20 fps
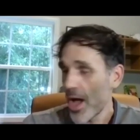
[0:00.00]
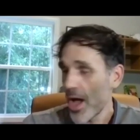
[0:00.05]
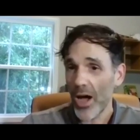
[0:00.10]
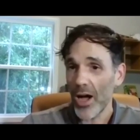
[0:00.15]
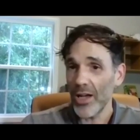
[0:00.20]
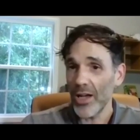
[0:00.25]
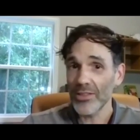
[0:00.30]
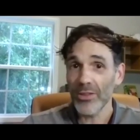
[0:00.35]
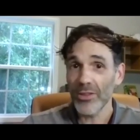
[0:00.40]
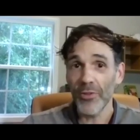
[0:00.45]

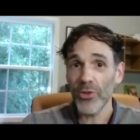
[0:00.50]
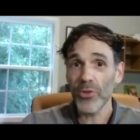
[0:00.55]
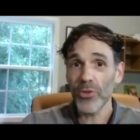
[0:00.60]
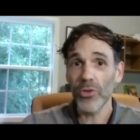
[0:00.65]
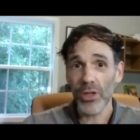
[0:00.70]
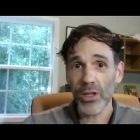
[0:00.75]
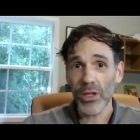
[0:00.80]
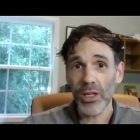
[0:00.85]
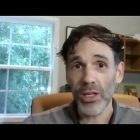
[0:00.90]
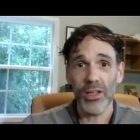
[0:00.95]
So if you
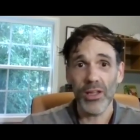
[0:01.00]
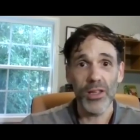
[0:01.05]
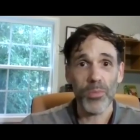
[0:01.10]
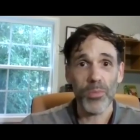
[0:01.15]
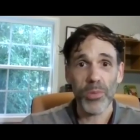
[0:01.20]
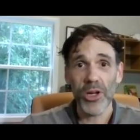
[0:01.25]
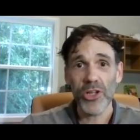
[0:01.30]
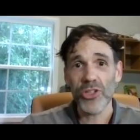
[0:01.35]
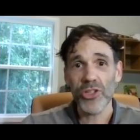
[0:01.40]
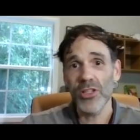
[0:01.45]
look at
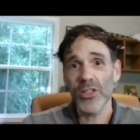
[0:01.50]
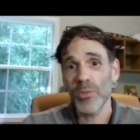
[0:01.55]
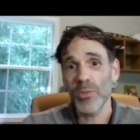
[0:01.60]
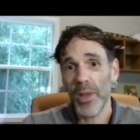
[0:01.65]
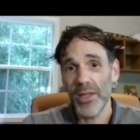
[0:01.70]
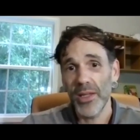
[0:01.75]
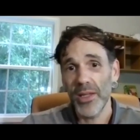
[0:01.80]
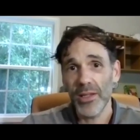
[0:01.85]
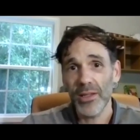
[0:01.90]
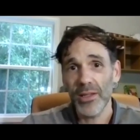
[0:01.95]
Impressionist
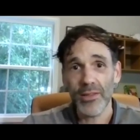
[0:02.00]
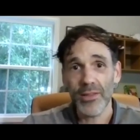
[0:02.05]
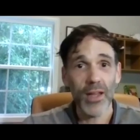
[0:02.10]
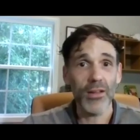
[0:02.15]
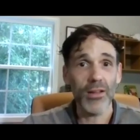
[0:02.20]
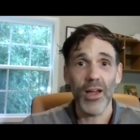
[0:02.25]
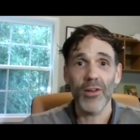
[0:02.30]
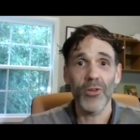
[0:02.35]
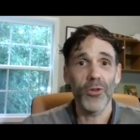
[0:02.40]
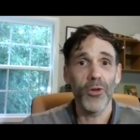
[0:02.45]
paintings, I
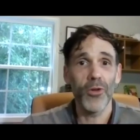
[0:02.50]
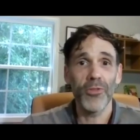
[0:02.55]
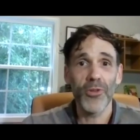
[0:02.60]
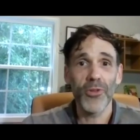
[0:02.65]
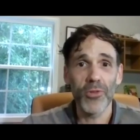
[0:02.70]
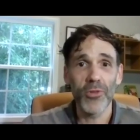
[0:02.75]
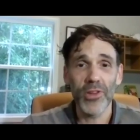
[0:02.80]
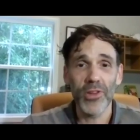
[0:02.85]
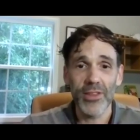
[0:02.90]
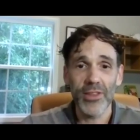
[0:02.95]
don't know if
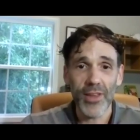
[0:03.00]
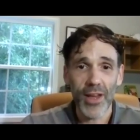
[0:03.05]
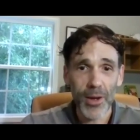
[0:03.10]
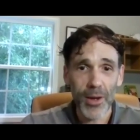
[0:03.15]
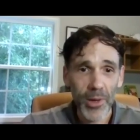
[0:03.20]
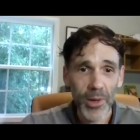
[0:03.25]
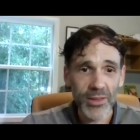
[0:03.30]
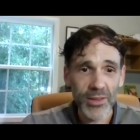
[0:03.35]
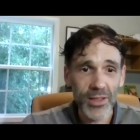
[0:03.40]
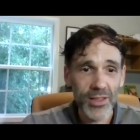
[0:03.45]
you've really thought
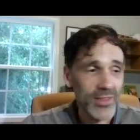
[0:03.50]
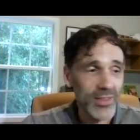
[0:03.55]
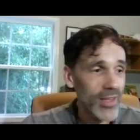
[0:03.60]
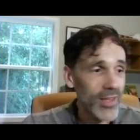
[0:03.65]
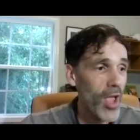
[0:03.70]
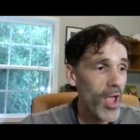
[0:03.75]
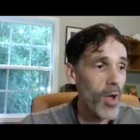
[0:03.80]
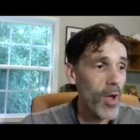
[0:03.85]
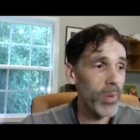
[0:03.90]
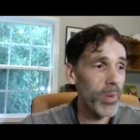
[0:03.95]
about this,
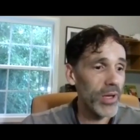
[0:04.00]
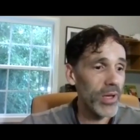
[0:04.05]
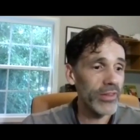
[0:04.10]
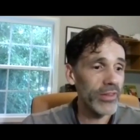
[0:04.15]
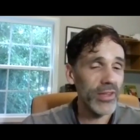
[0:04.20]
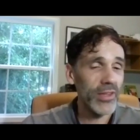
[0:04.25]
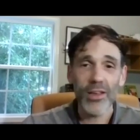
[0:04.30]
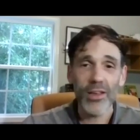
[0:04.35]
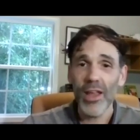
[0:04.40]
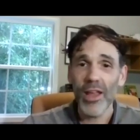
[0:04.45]
but
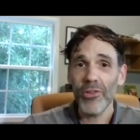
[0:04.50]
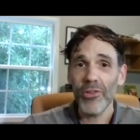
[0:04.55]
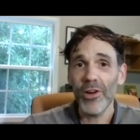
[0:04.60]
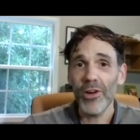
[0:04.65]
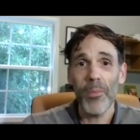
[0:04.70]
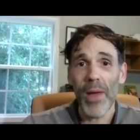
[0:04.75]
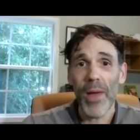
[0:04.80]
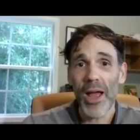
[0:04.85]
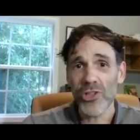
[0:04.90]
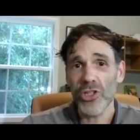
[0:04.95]
they're never
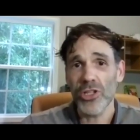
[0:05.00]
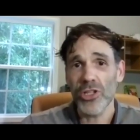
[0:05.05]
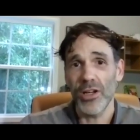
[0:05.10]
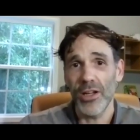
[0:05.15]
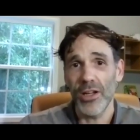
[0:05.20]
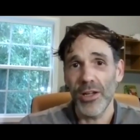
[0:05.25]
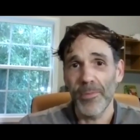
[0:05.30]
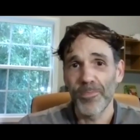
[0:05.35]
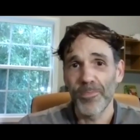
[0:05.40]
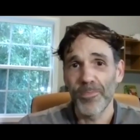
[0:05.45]

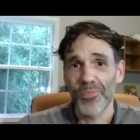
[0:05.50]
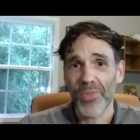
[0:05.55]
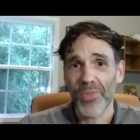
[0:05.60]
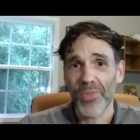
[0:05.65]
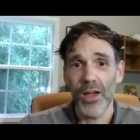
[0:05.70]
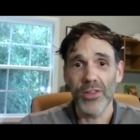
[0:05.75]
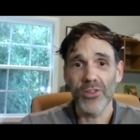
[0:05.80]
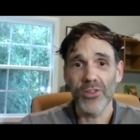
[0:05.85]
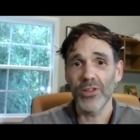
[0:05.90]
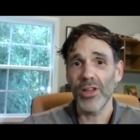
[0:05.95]
imaginary.
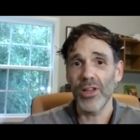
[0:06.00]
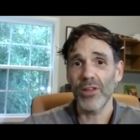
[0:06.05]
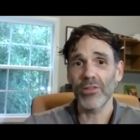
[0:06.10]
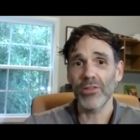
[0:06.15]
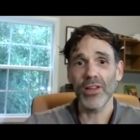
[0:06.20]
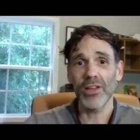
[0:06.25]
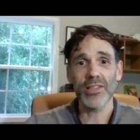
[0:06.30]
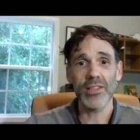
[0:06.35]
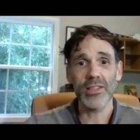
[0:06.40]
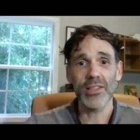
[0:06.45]
You're never
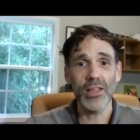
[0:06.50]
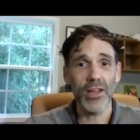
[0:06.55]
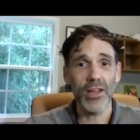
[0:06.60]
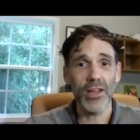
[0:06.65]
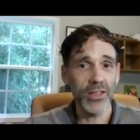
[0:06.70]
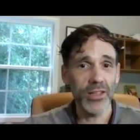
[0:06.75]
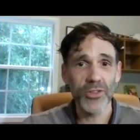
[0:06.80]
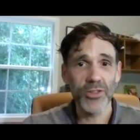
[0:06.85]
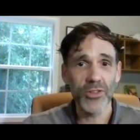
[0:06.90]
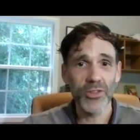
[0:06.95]
going to see a
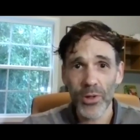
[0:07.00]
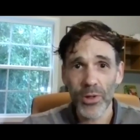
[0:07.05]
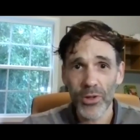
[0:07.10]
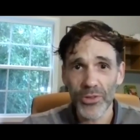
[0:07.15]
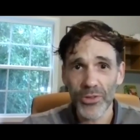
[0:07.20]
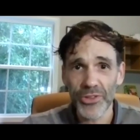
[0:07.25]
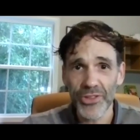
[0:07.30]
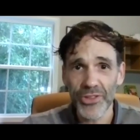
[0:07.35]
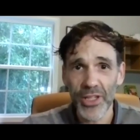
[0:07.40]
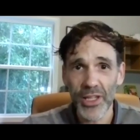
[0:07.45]
historical
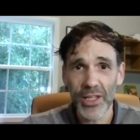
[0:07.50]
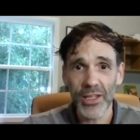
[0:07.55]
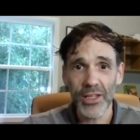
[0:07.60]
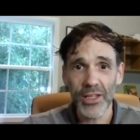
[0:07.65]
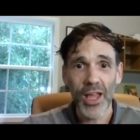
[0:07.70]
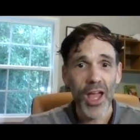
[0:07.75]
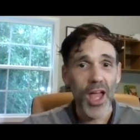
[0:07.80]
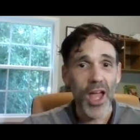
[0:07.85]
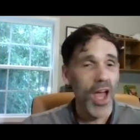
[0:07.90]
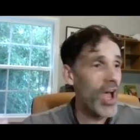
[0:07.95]

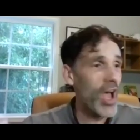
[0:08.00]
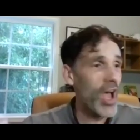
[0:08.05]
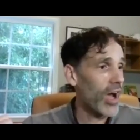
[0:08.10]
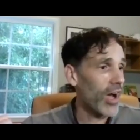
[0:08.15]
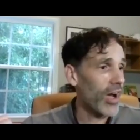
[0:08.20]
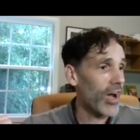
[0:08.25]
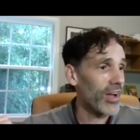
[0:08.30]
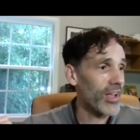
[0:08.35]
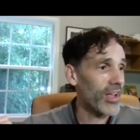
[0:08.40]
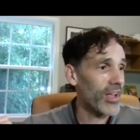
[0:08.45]
scene,
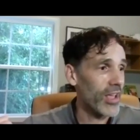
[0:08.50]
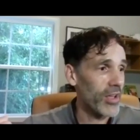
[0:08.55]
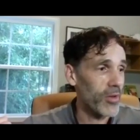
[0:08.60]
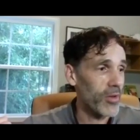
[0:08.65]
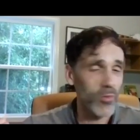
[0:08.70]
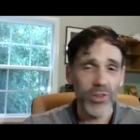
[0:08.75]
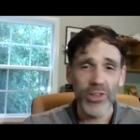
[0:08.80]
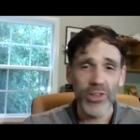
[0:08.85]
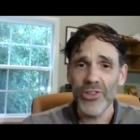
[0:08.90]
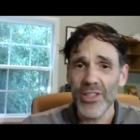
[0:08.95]
a
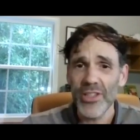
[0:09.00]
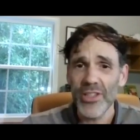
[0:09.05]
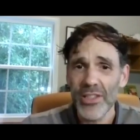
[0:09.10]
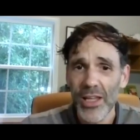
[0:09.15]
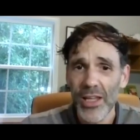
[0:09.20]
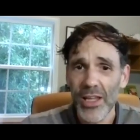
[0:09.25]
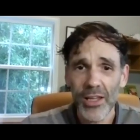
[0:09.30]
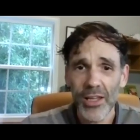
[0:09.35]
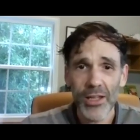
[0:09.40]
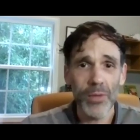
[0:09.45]
religious
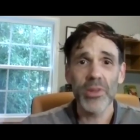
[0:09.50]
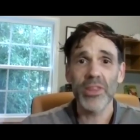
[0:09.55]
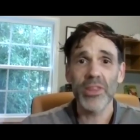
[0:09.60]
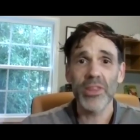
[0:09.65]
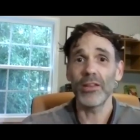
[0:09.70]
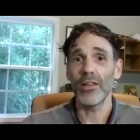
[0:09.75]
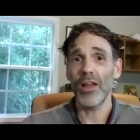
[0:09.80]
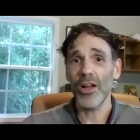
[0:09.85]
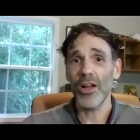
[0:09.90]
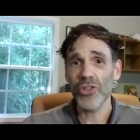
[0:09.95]
scene, a
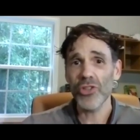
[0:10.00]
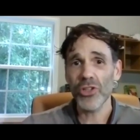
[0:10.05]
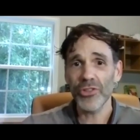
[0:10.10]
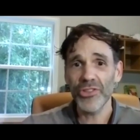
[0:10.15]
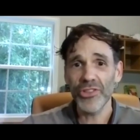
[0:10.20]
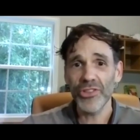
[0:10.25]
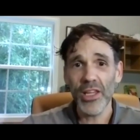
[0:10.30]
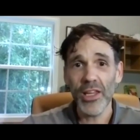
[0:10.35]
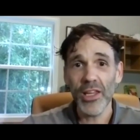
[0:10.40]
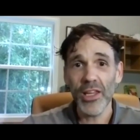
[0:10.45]
mythological
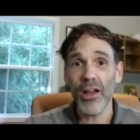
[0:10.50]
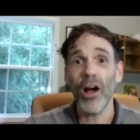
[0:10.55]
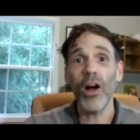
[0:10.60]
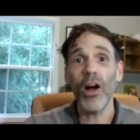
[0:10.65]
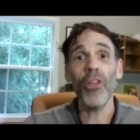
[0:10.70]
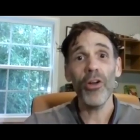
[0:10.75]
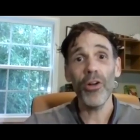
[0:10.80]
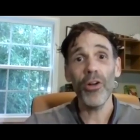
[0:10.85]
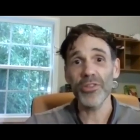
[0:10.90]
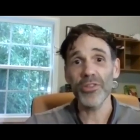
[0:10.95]
scene, all
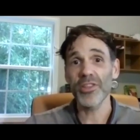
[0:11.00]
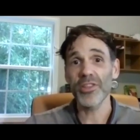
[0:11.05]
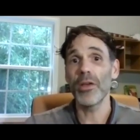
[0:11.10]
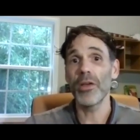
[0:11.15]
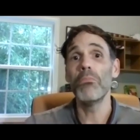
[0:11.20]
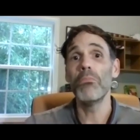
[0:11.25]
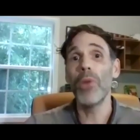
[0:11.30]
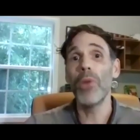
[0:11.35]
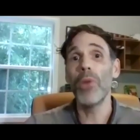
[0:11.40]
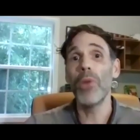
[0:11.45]
those, the
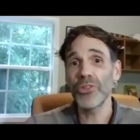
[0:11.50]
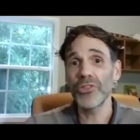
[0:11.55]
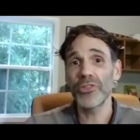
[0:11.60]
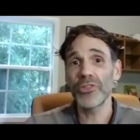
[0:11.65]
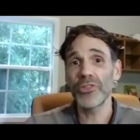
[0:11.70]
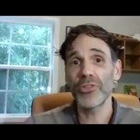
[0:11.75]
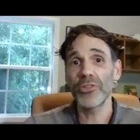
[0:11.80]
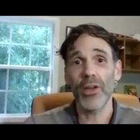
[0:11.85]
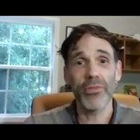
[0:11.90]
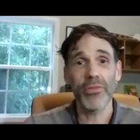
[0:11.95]
most
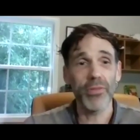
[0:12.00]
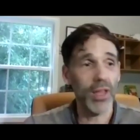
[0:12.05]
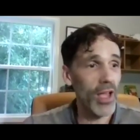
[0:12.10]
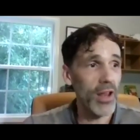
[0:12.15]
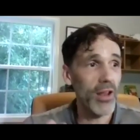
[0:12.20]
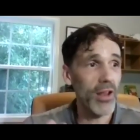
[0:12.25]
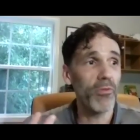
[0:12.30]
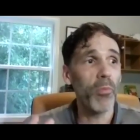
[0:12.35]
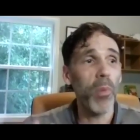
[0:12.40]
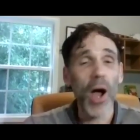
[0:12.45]
kind
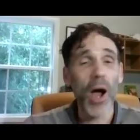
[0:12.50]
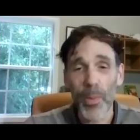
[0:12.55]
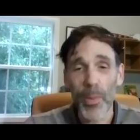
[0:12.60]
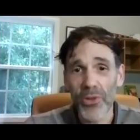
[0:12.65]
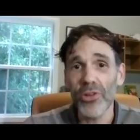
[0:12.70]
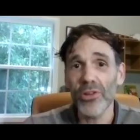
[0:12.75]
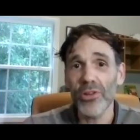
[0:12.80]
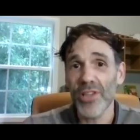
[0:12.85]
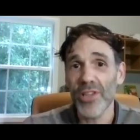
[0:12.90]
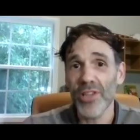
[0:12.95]
of popular
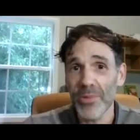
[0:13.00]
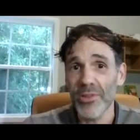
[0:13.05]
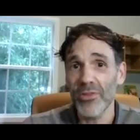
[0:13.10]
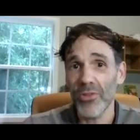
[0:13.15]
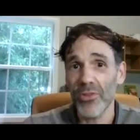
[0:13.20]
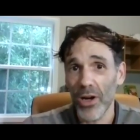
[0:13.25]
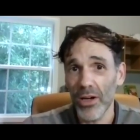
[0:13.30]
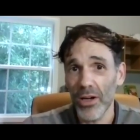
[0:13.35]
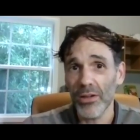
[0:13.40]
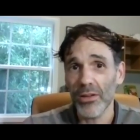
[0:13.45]
types of
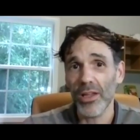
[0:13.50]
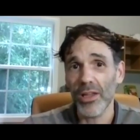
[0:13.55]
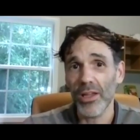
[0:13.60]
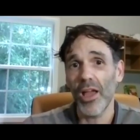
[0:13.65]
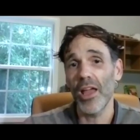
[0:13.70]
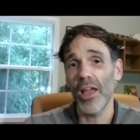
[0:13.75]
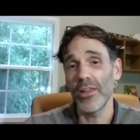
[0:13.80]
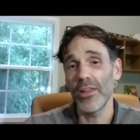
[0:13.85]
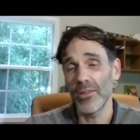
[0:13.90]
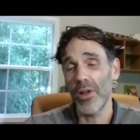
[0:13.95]
art
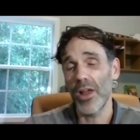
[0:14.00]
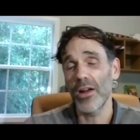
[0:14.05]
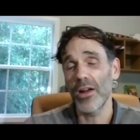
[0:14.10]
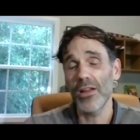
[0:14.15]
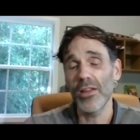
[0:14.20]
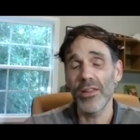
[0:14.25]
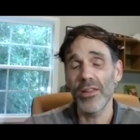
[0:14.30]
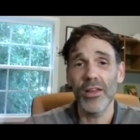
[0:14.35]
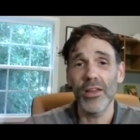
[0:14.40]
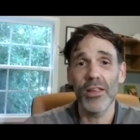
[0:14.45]
and the
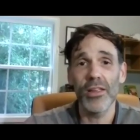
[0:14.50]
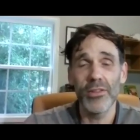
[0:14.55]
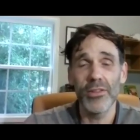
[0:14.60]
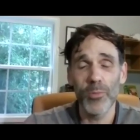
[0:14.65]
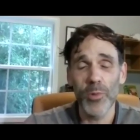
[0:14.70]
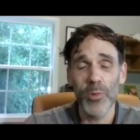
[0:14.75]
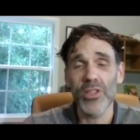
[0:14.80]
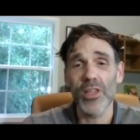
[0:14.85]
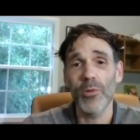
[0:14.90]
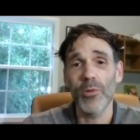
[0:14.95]
area in
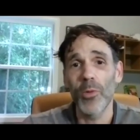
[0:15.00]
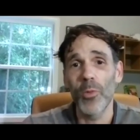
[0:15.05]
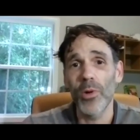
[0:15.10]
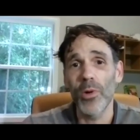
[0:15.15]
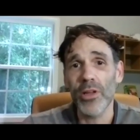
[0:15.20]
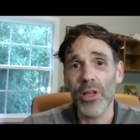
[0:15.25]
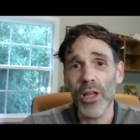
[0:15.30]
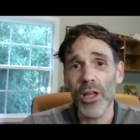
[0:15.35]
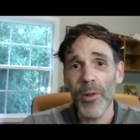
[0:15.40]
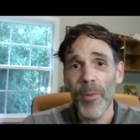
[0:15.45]
which they were working.